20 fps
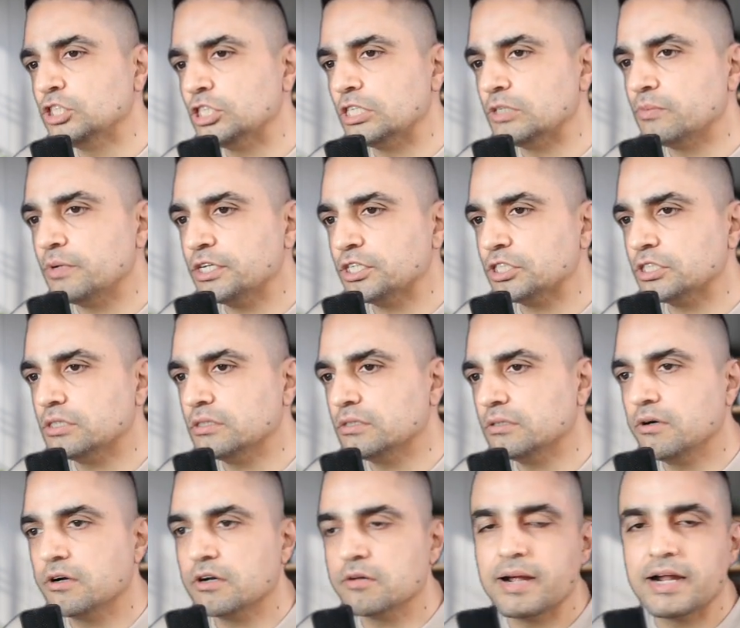
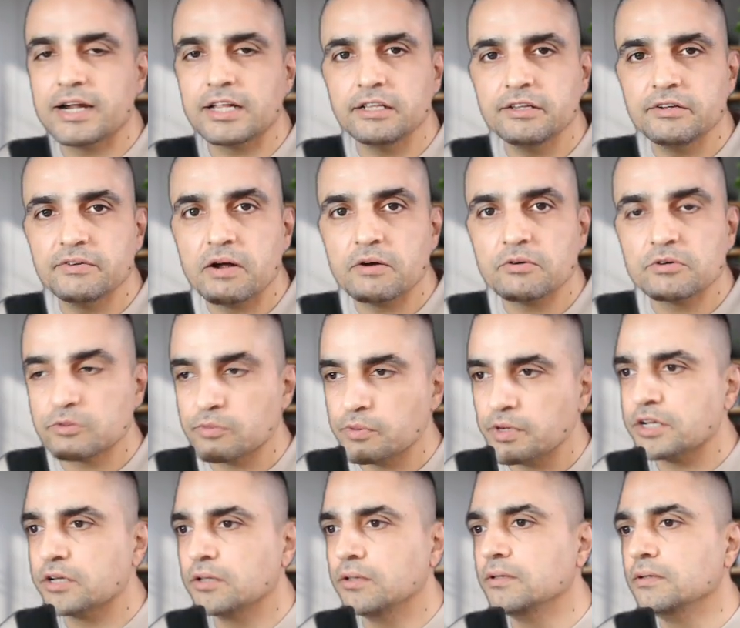generation, automatically route
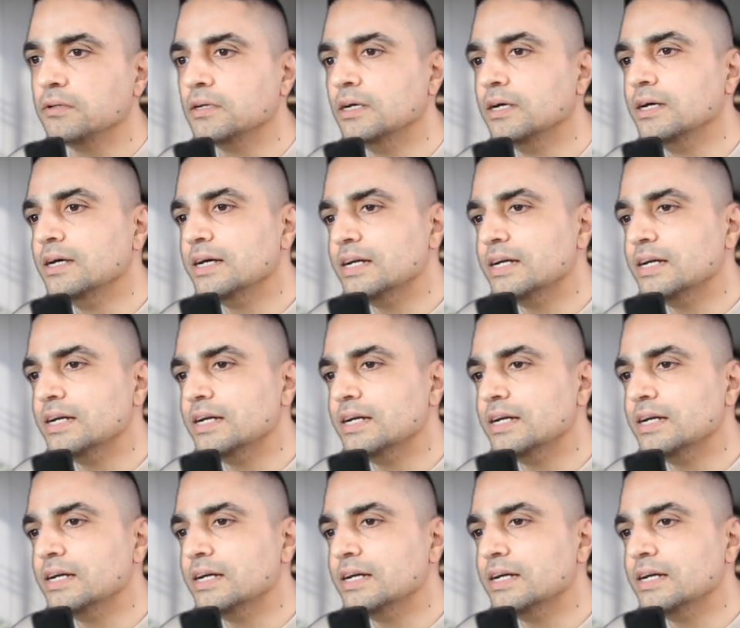critical